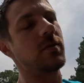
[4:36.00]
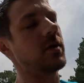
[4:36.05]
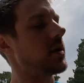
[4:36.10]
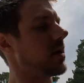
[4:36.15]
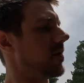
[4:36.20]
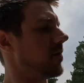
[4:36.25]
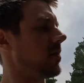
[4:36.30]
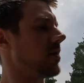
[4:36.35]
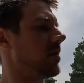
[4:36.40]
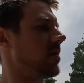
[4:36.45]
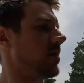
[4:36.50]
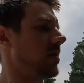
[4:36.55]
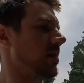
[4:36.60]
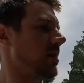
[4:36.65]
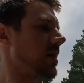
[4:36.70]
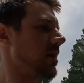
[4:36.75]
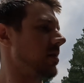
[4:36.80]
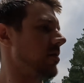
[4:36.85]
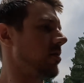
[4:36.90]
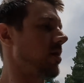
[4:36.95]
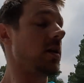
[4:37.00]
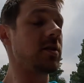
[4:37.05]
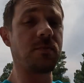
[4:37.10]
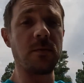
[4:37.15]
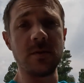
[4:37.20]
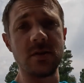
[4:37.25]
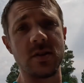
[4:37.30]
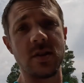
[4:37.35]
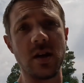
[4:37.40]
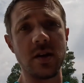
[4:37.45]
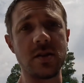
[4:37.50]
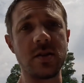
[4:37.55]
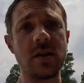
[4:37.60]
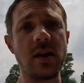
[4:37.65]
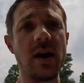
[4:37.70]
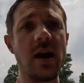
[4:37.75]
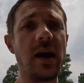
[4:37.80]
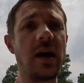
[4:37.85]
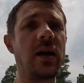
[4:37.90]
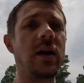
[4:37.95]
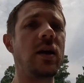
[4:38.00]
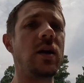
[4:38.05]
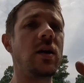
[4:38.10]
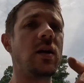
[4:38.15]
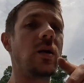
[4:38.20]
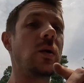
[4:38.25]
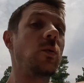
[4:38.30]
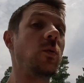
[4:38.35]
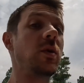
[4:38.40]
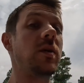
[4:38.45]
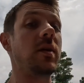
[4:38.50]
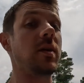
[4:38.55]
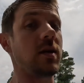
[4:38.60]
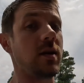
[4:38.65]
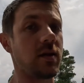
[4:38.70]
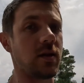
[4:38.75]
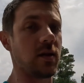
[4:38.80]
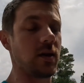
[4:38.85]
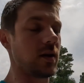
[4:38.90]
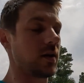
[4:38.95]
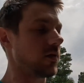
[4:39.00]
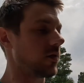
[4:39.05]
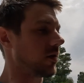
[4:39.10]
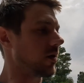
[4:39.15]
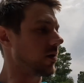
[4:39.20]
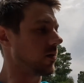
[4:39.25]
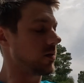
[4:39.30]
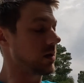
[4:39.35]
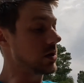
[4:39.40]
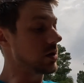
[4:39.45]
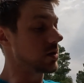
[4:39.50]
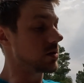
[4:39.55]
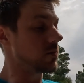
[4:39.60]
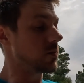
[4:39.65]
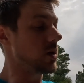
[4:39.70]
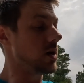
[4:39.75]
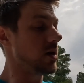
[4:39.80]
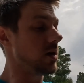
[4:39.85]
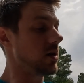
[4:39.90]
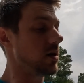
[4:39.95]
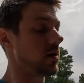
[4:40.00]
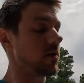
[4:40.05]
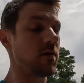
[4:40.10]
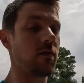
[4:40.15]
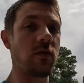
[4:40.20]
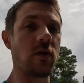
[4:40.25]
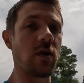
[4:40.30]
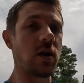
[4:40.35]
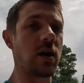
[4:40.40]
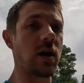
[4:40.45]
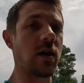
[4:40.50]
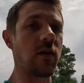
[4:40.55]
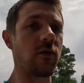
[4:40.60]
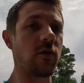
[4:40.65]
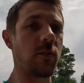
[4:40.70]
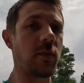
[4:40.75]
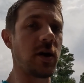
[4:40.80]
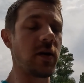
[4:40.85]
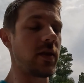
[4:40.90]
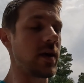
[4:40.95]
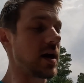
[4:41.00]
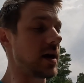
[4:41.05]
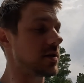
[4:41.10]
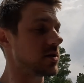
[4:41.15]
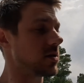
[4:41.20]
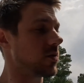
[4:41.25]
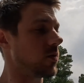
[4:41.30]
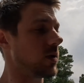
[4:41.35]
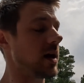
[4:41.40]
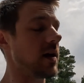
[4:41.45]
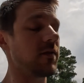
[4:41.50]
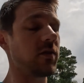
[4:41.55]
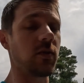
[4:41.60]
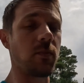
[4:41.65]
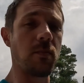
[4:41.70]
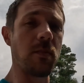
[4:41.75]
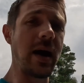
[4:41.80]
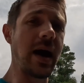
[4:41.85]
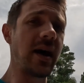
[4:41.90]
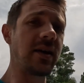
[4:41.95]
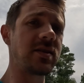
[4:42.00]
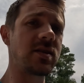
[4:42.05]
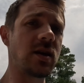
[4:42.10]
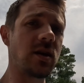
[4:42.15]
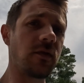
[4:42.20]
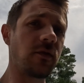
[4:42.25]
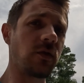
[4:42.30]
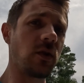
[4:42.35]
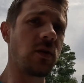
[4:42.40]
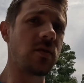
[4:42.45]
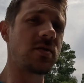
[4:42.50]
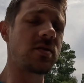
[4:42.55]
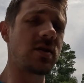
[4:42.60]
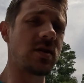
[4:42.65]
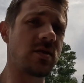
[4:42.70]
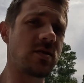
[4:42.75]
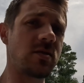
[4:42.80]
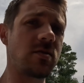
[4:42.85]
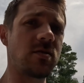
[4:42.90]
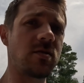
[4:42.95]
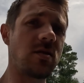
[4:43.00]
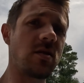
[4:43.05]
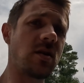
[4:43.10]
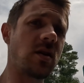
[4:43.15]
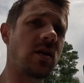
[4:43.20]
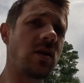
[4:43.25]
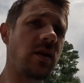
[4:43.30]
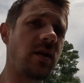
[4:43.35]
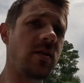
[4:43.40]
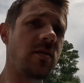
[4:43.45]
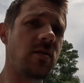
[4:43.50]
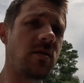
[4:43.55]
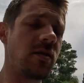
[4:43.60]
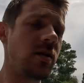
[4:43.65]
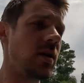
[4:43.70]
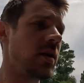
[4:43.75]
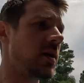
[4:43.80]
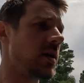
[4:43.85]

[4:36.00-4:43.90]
whatever, and you're not supposed to touch that with anything. So just be very careful about that. So we got some mass airflow sensor cleaner.